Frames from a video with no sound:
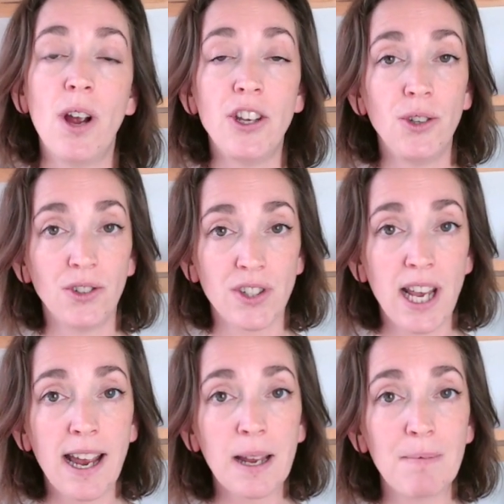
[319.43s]
and you can
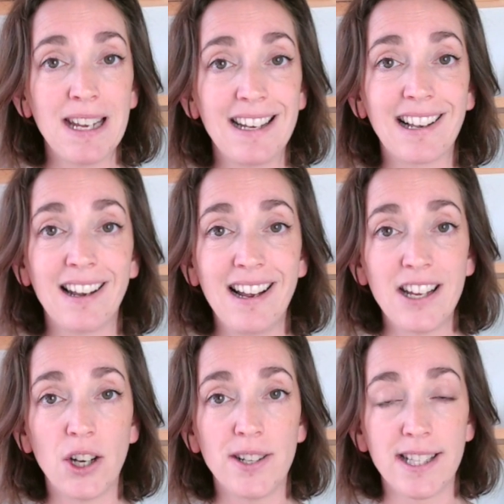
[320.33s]
tag me, Claire
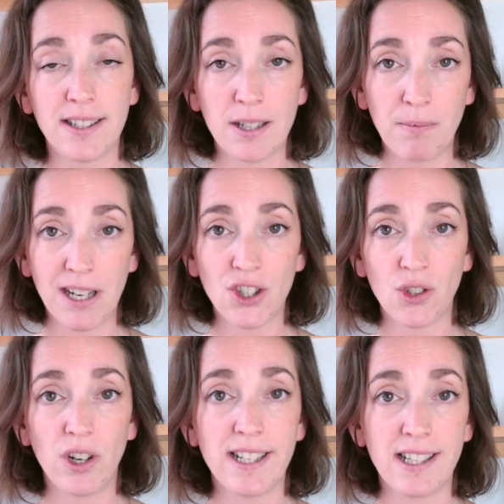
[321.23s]
Yosa, to make
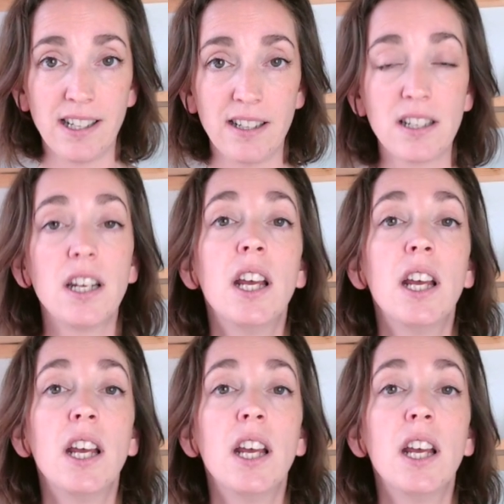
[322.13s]
sure I see it.